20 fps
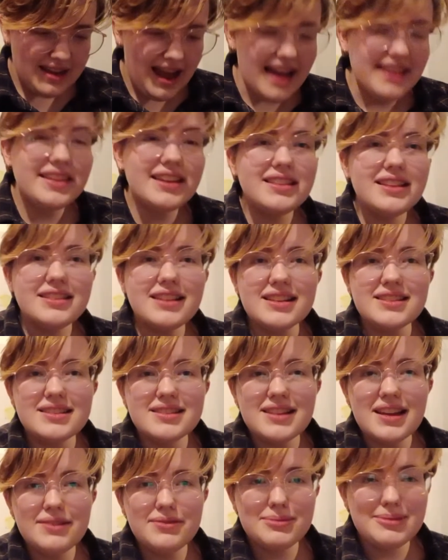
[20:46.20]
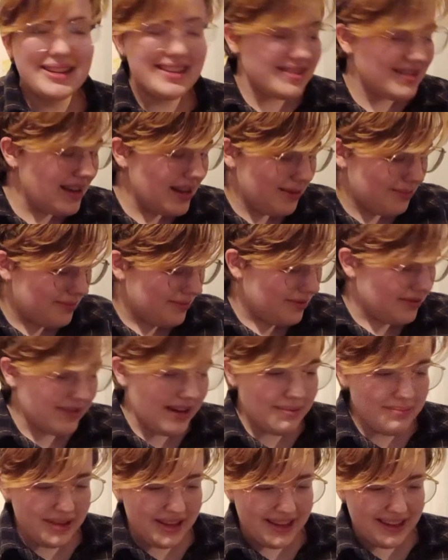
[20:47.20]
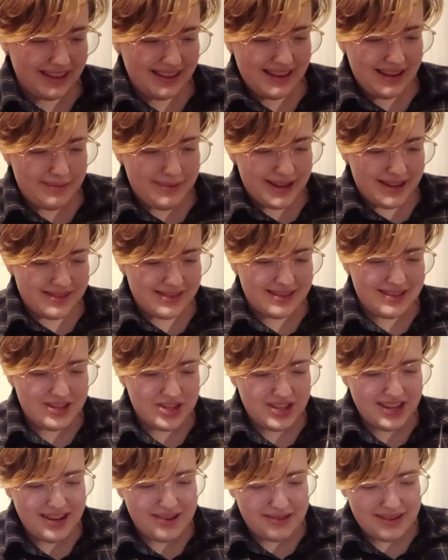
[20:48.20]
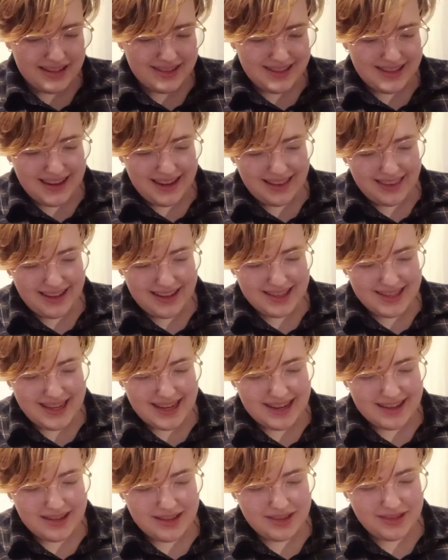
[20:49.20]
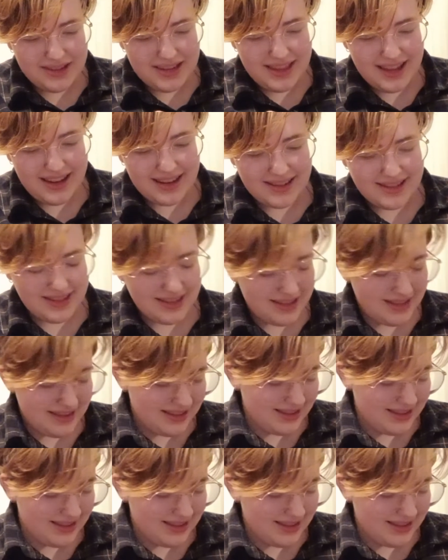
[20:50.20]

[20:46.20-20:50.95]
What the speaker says: I think that that's a sign for me to stop rambling about the show and saying the exact 3 things